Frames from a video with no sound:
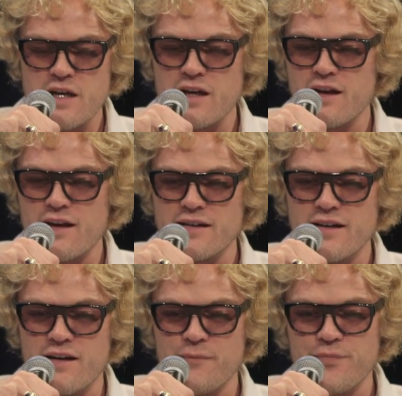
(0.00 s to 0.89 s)

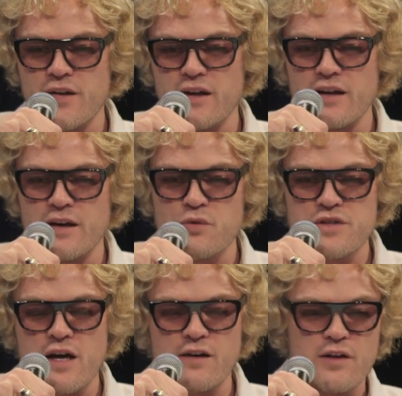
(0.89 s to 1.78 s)
And it
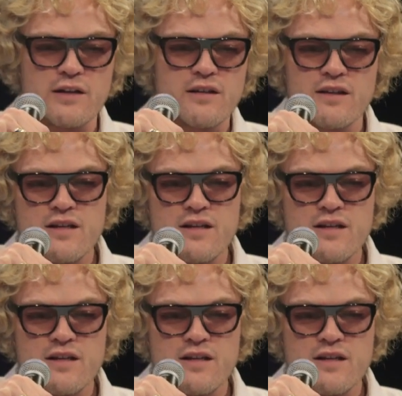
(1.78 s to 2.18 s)
was kind of,